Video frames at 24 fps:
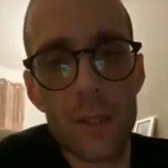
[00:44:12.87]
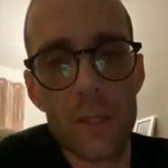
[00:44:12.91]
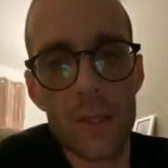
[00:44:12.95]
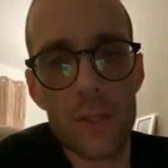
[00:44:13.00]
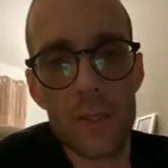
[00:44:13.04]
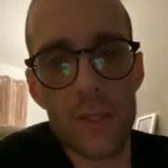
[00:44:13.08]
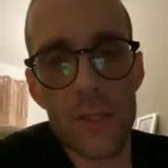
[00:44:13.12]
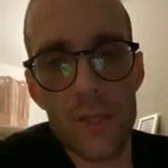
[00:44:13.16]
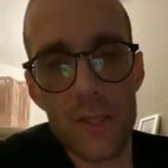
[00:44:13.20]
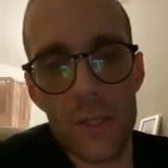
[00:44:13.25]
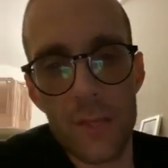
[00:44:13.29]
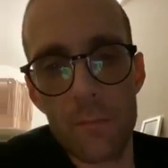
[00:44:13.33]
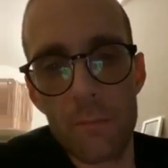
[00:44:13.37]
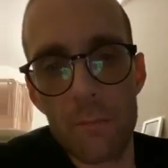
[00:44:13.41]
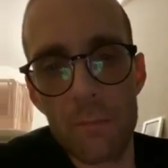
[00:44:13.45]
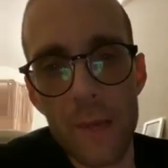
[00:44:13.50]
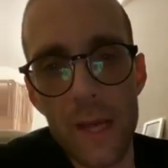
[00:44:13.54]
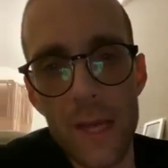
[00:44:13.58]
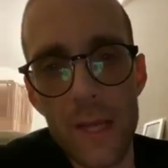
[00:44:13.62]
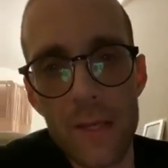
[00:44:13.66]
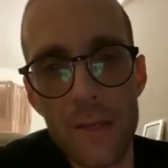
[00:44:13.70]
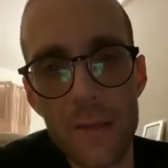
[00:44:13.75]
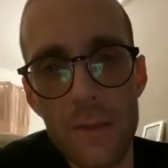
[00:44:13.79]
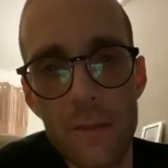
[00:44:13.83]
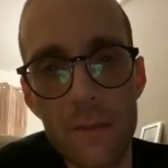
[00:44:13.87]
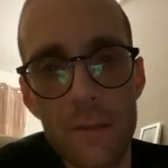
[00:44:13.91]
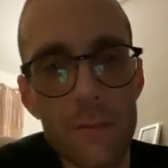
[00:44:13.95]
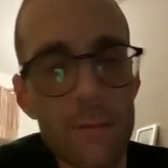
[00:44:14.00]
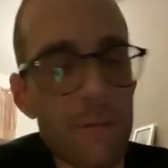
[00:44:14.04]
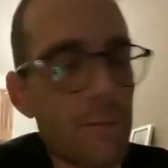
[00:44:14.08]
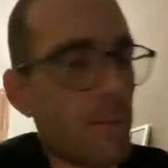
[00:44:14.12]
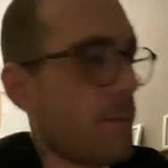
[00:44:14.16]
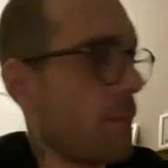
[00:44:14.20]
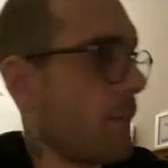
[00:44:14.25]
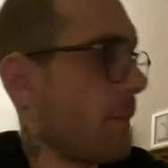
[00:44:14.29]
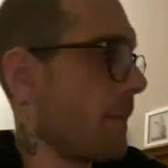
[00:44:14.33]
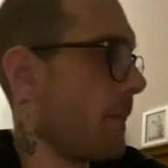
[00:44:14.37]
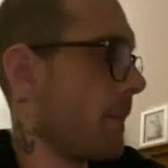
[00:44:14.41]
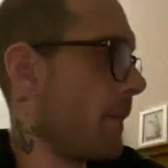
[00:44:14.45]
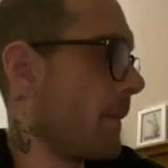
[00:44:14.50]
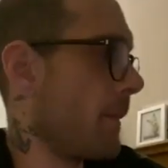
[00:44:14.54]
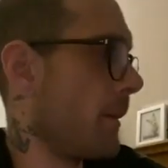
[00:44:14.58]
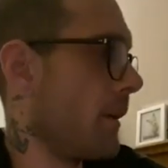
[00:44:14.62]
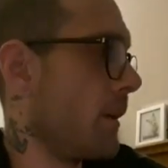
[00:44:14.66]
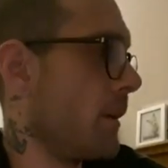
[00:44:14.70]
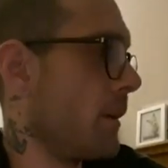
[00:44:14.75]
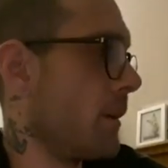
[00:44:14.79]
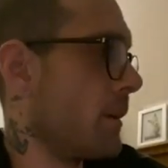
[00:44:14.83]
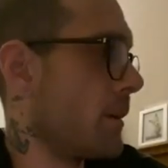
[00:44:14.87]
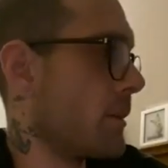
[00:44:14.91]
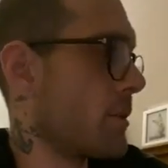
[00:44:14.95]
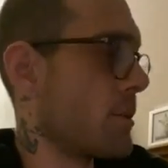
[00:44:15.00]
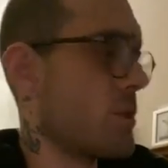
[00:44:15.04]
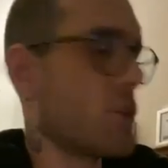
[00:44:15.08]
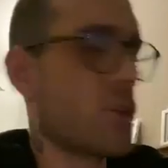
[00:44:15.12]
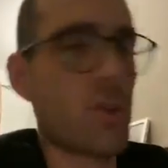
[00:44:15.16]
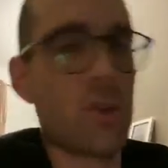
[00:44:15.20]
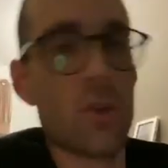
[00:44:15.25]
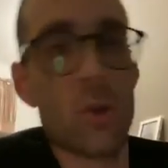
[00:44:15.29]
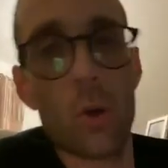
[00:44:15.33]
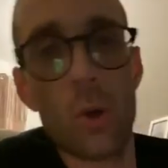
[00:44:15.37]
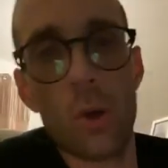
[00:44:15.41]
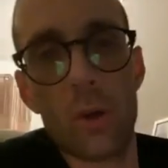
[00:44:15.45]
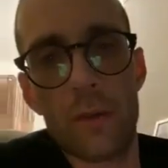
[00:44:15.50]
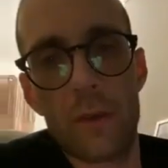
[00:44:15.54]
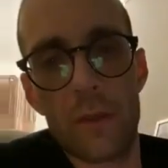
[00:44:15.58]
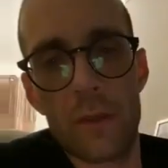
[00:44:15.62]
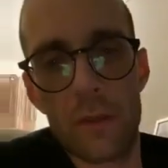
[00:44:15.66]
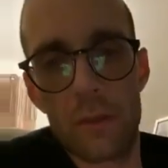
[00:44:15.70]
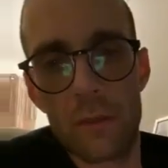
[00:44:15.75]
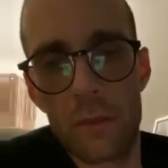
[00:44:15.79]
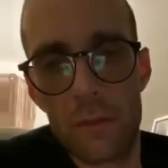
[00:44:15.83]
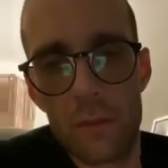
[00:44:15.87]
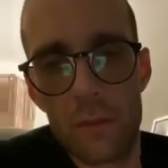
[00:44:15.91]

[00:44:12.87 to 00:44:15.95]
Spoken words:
She's in bed, snoring.